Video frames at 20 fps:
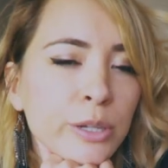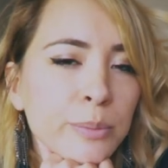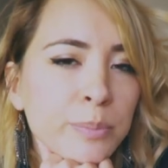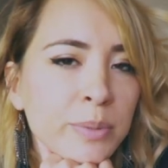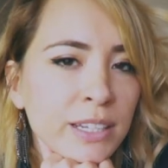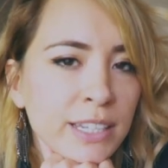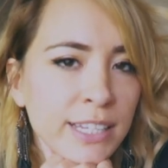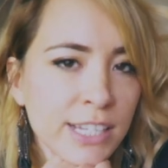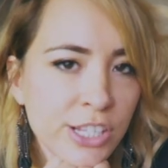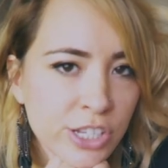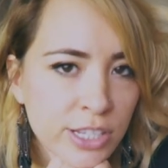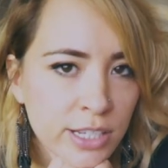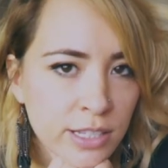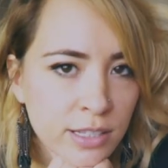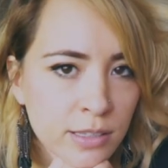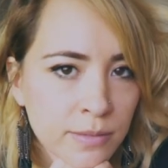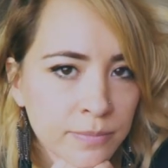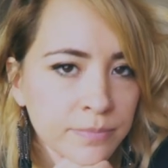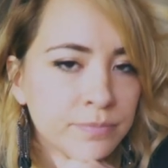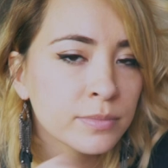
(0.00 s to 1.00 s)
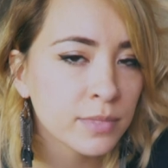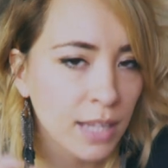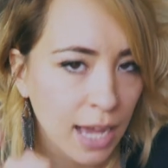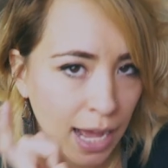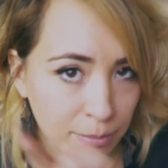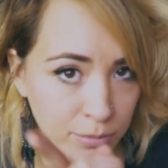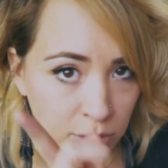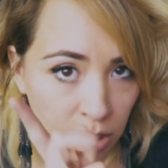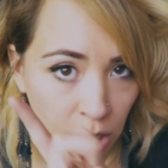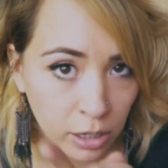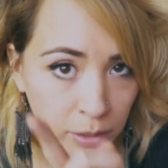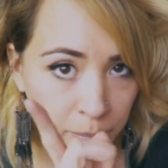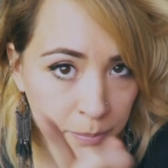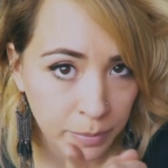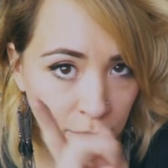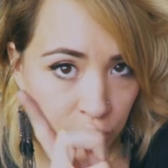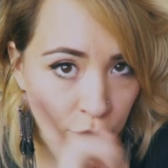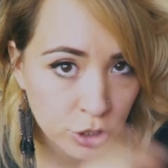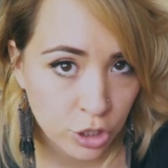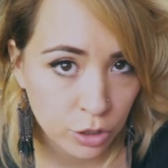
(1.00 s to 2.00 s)
creepy ninjas. I'm talking
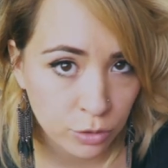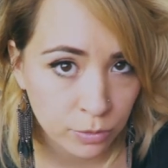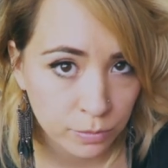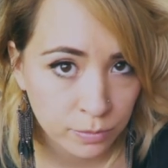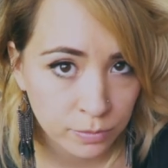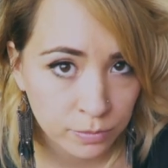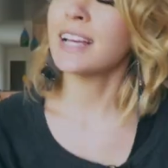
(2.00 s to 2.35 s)
about you.